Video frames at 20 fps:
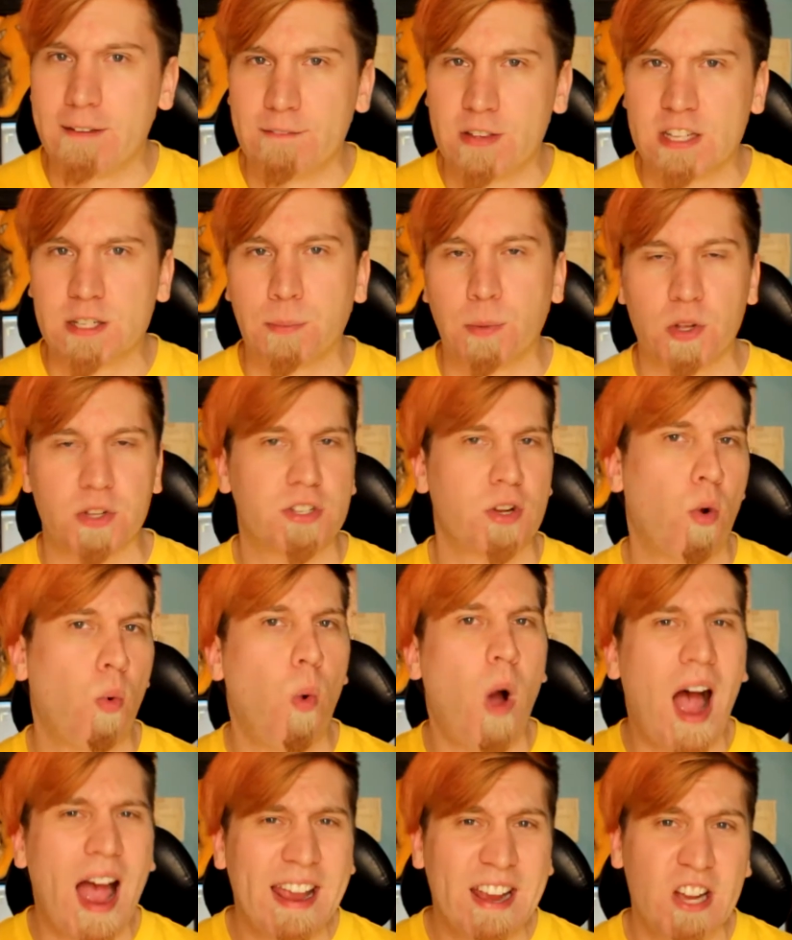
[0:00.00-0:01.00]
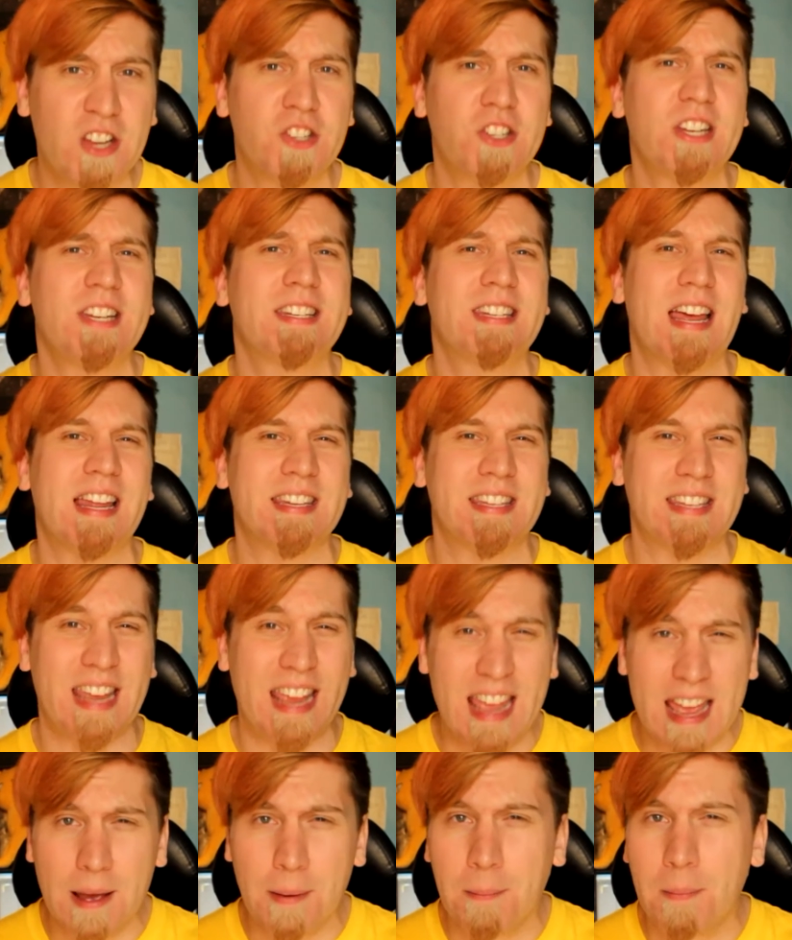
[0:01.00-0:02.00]
invisible. So why could she sense
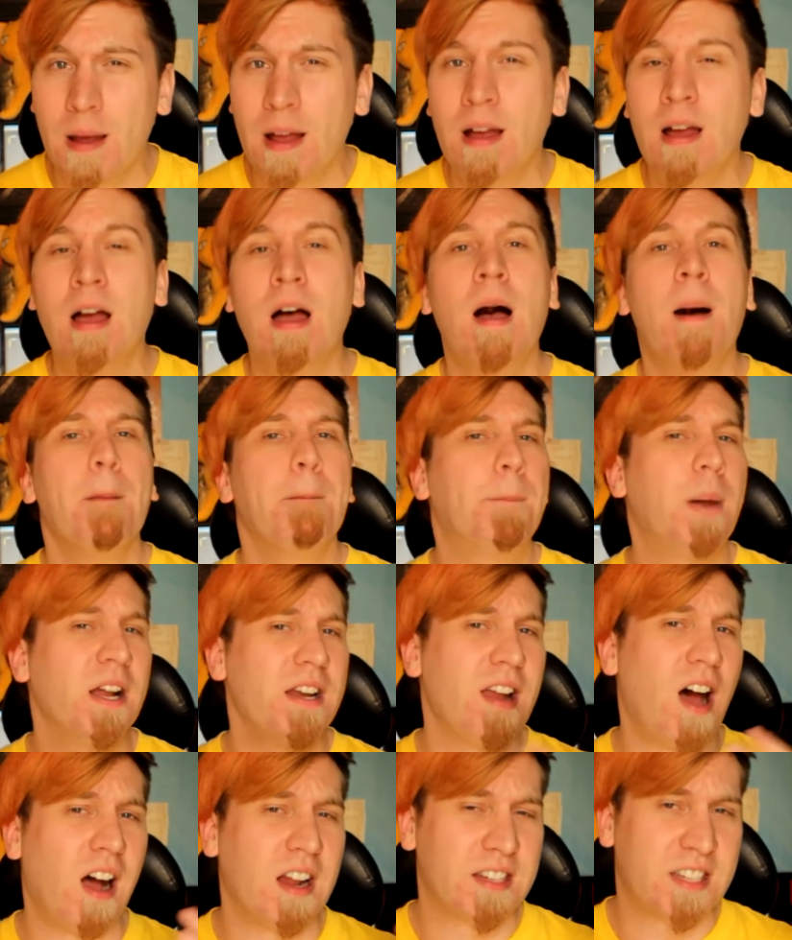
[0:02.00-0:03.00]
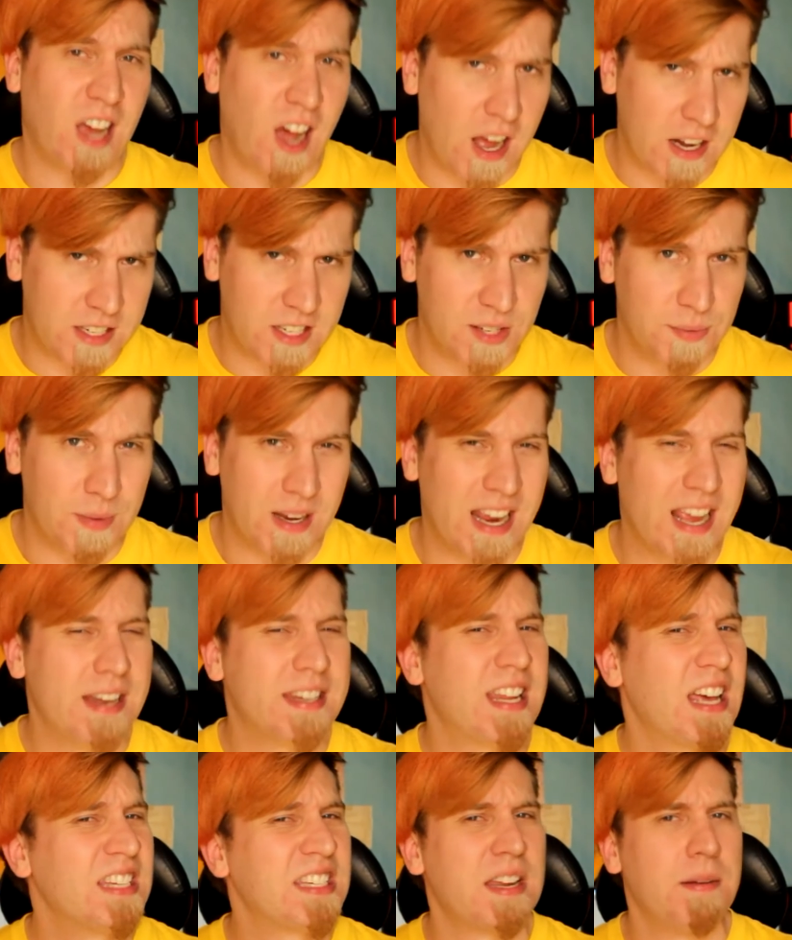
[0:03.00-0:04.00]
him, but not Tatsumi?
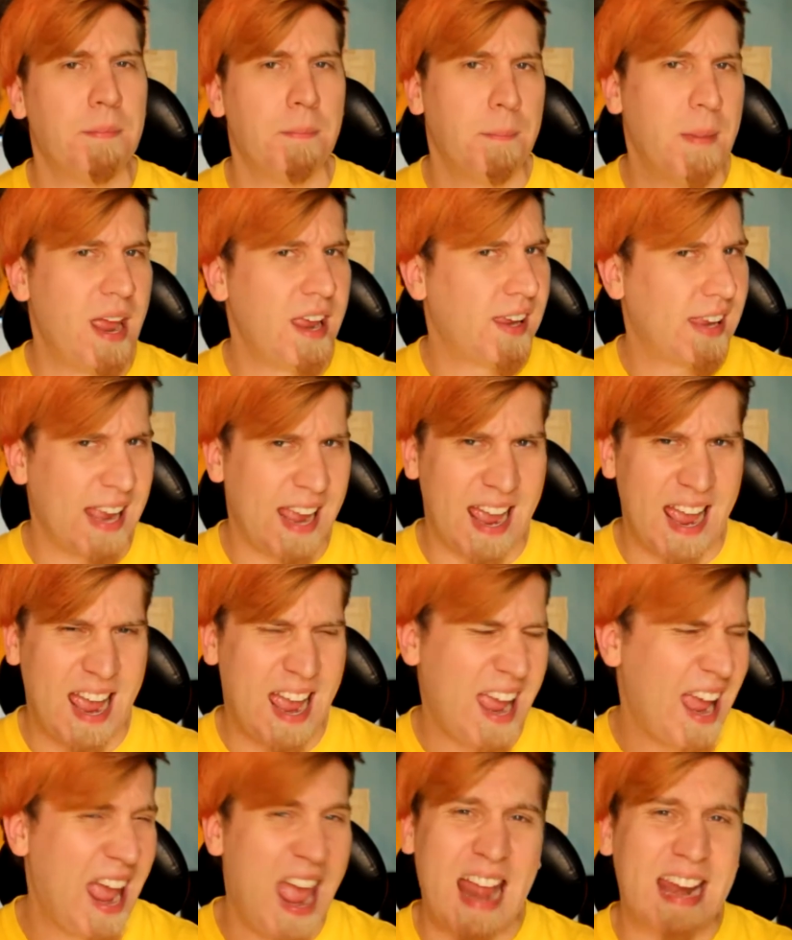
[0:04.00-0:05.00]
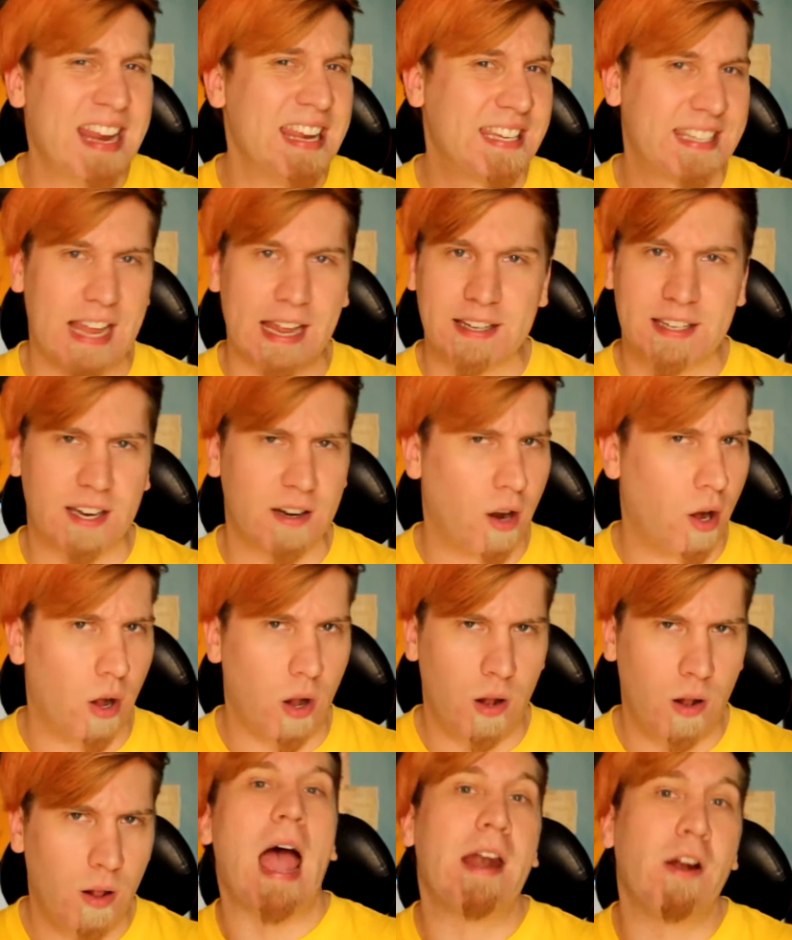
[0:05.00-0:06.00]
It doesn't make any sense at
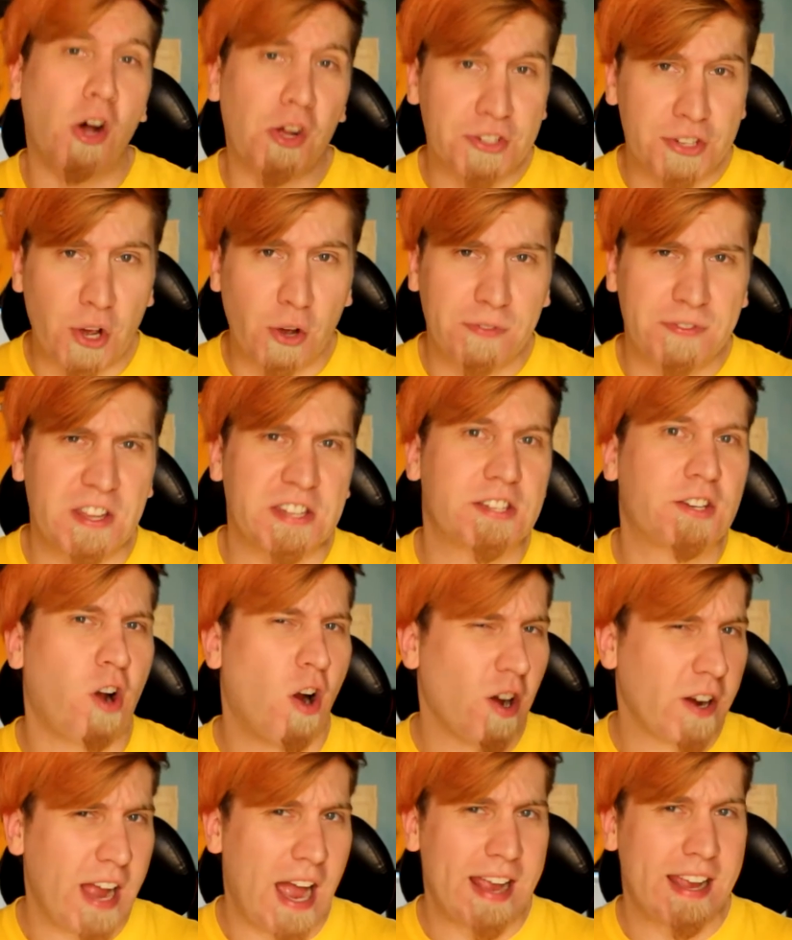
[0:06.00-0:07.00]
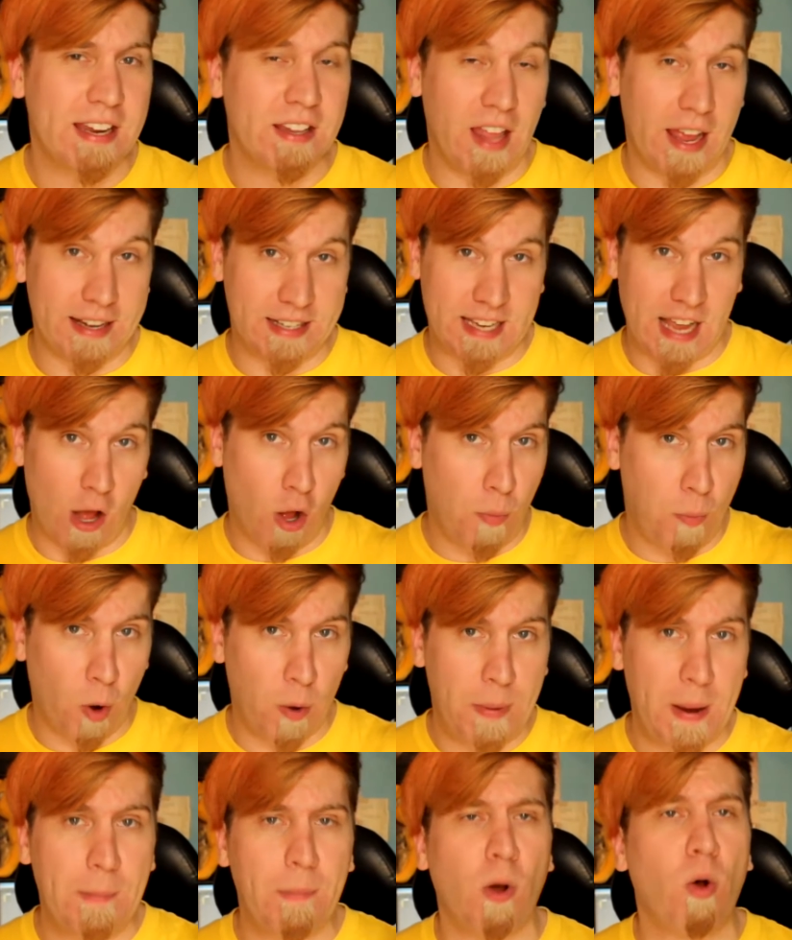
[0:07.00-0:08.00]
all. And also, if this Scar guy can like
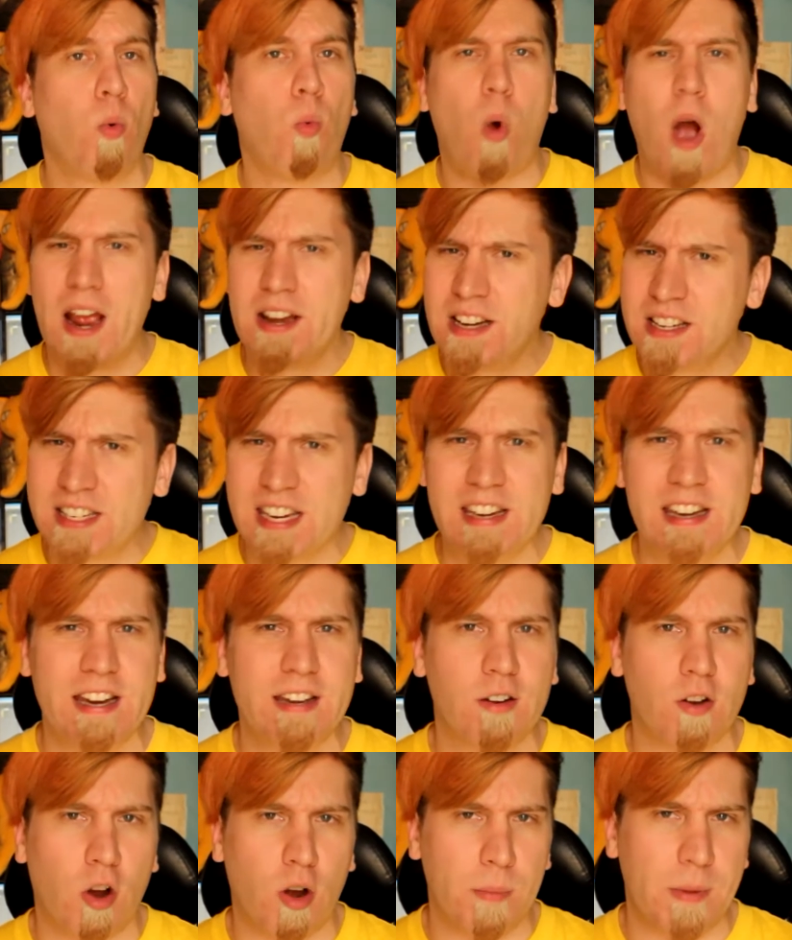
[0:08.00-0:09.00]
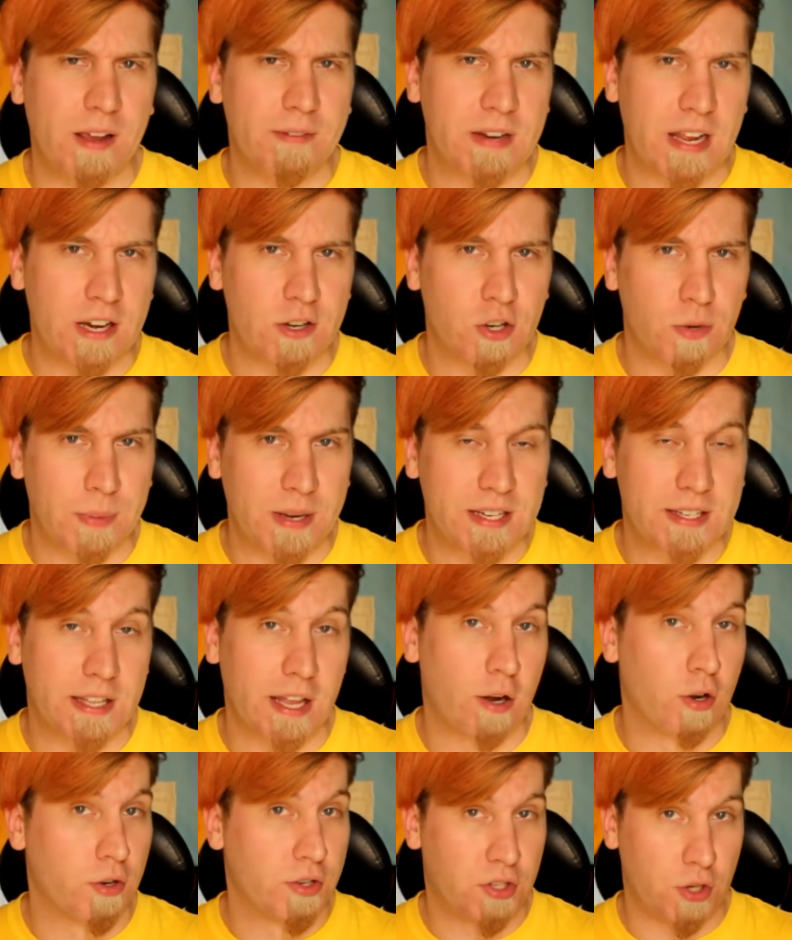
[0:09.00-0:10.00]
teleport people, why does he need an army of Danger Beasts
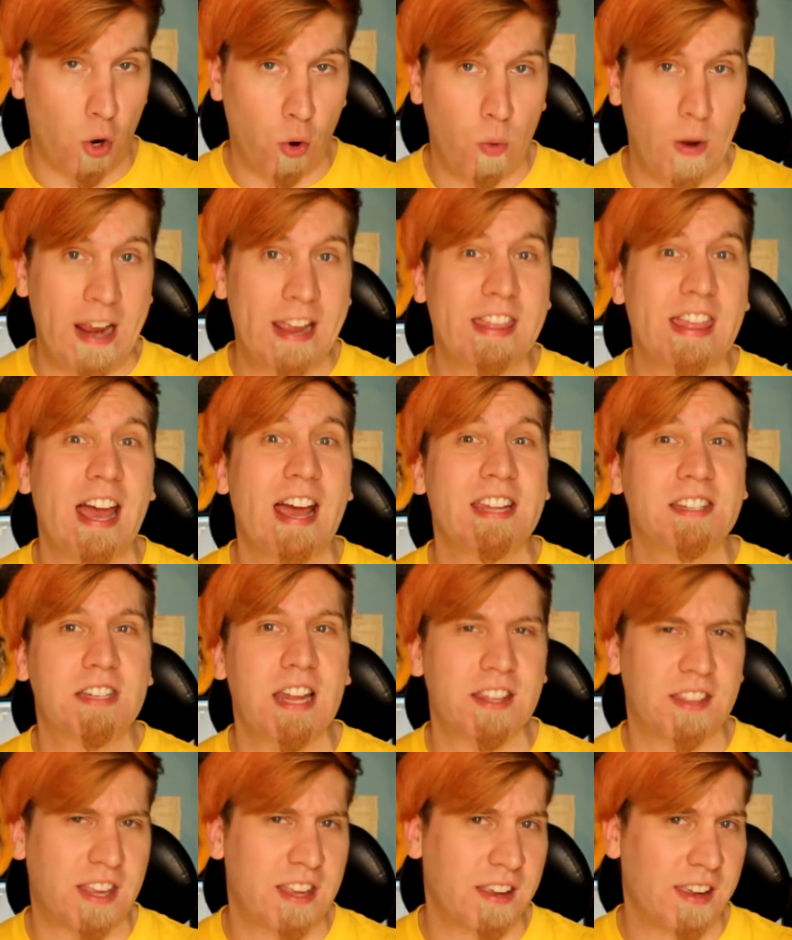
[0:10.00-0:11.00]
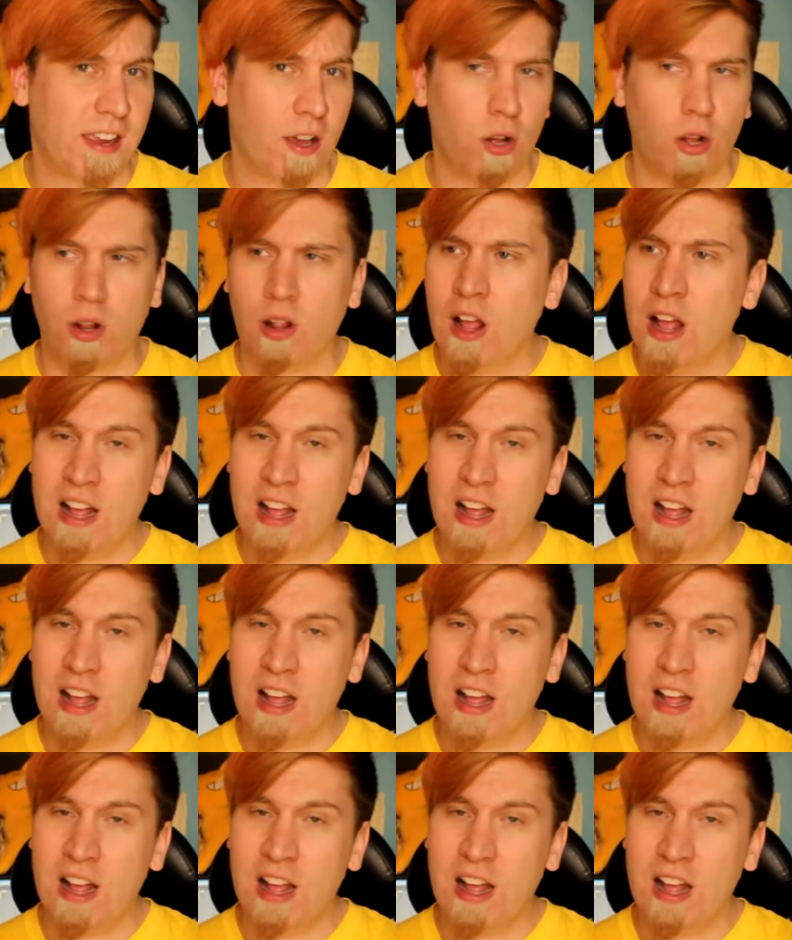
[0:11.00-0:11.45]
that are so weak that Esdeath can kill